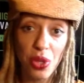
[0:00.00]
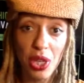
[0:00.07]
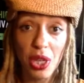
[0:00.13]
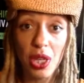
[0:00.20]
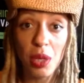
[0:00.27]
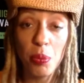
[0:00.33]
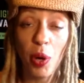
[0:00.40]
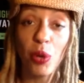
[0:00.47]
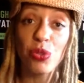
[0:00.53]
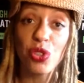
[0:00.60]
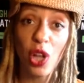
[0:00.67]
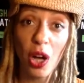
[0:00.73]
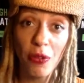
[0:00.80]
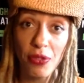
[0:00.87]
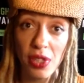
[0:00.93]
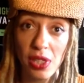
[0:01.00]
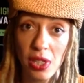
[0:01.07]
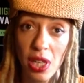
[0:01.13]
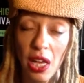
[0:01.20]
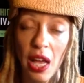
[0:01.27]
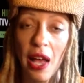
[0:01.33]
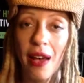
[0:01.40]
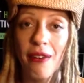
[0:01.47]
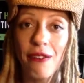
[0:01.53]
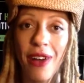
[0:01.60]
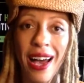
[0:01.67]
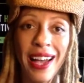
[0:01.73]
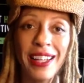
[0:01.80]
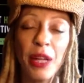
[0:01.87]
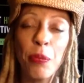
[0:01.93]
the post office.
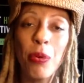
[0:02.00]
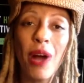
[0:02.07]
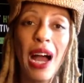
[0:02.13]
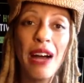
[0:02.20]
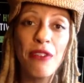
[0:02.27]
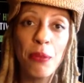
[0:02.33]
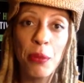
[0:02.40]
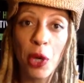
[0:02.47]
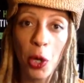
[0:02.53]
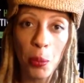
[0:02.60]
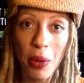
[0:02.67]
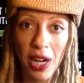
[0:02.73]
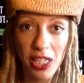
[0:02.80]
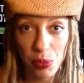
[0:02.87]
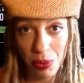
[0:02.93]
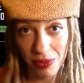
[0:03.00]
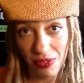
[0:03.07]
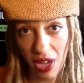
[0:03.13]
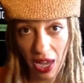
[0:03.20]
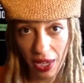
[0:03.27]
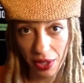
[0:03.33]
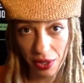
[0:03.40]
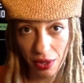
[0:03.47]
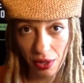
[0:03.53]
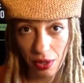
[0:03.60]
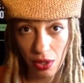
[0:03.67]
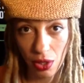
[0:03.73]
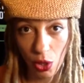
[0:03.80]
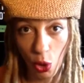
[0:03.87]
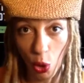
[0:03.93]
Find a private mailbox provider
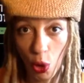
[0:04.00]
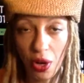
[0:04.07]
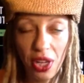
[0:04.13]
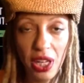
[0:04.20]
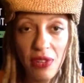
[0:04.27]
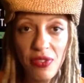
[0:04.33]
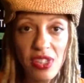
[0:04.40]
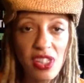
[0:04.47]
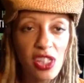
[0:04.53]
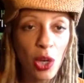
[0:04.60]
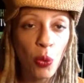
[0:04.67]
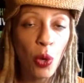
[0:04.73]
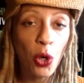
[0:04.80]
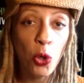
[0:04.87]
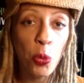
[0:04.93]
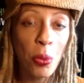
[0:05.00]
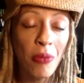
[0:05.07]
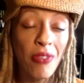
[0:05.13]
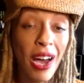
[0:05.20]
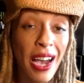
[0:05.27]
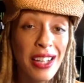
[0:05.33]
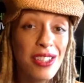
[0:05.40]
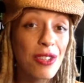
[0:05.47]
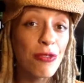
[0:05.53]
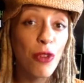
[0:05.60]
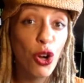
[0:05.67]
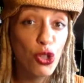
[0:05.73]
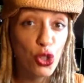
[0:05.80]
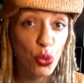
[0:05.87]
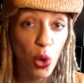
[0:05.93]
or even someone who provides a
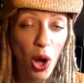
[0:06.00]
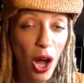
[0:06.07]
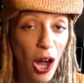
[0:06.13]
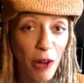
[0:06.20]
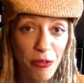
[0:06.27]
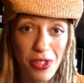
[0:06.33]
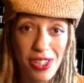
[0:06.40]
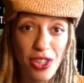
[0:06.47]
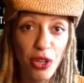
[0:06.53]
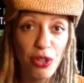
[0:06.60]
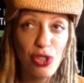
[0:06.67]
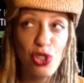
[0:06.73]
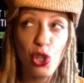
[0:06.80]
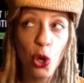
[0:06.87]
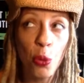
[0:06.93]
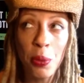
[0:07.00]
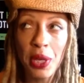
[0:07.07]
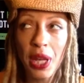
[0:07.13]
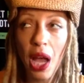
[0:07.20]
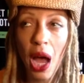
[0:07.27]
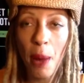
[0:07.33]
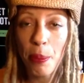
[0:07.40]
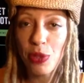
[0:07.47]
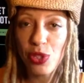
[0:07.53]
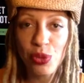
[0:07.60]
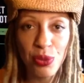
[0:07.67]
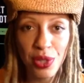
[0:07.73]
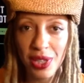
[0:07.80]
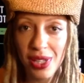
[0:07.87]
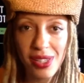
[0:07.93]
virtual office. There are so many
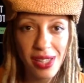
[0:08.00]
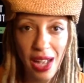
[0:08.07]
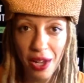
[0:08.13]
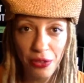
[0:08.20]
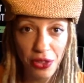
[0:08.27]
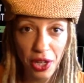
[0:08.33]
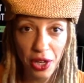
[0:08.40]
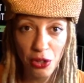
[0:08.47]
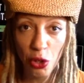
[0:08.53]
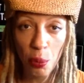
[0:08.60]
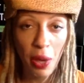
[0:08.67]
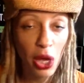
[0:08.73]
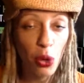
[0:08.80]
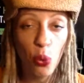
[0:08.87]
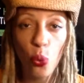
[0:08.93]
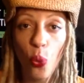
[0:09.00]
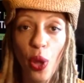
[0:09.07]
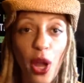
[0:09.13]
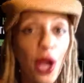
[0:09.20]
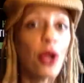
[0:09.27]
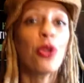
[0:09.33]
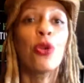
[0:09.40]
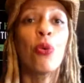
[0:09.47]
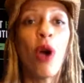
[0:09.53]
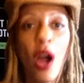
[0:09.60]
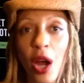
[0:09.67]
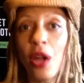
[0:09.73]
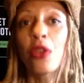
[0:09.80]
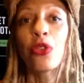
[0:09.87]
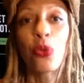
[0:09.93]
opportunities out there. No matter where you
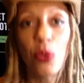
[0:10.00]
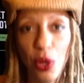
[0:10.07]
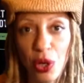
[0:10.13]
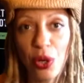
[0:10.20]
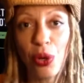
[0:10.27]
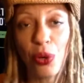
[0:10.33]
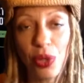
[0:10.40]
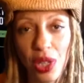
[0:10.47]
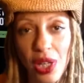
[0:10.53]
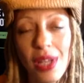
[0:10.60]
are in the world,